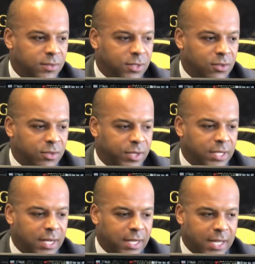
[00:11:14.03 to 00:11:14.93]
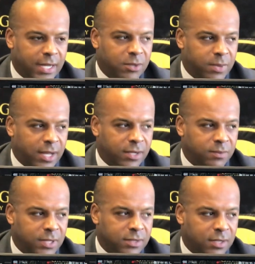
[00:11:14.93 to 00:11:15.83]
you know, the thing that I like about
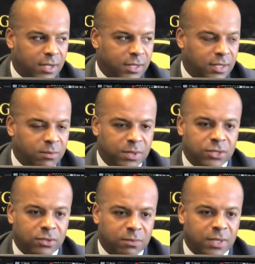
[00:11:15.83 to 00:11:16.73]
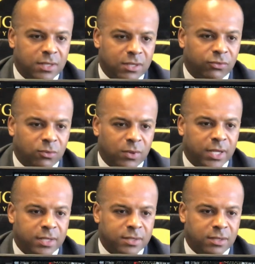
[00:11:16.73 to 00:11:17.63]
him is he can beat you in many different
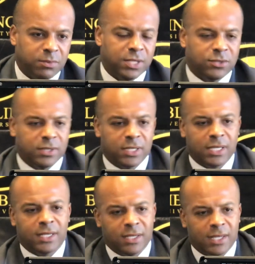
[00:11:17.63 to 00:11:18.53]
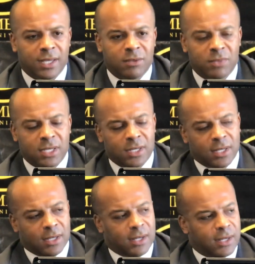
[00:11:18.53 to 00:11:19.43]
ways. He can beat you in the kicking game.
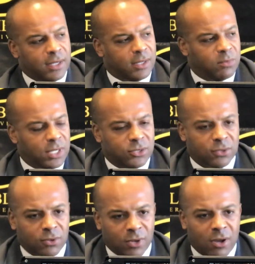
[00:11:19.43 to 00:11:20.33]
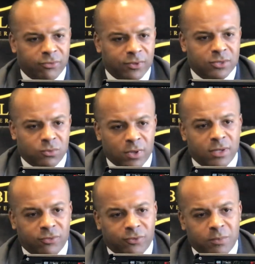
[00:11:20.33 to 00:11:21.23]
He can beat you on offense,
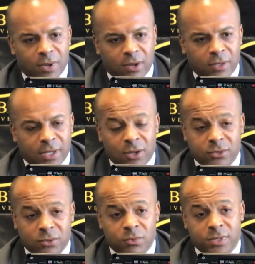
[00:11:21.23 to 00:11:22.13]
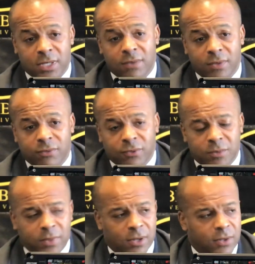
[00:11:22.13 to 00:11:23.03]
running the football, and also receiving the
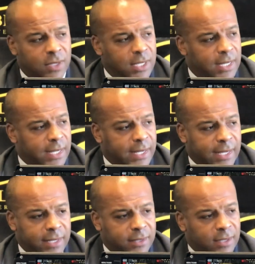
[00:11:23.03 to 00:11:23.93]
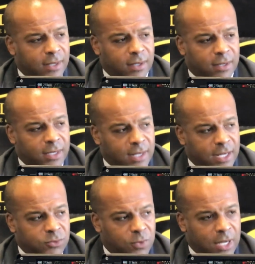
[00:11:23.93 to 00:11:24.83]
football. And
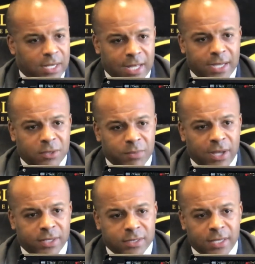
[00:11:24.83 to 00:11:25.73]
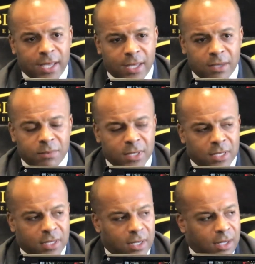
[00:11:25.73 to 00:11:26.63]
that's what I like about his game.
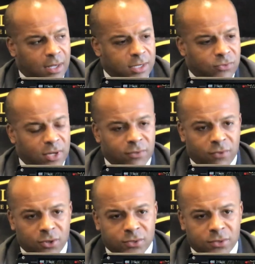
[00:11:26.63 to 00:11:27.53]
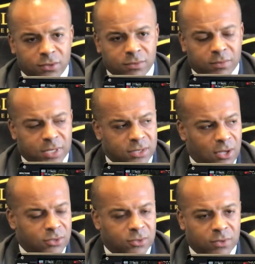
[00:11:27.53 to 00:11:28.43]
He's very versatile, but he's
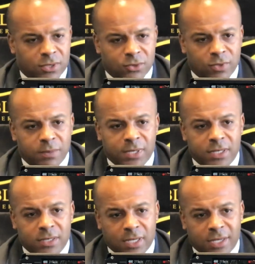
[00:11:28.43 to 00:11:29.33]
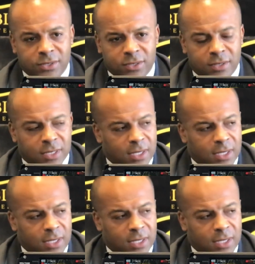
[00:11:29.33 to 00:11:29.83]
also extremely intelligent.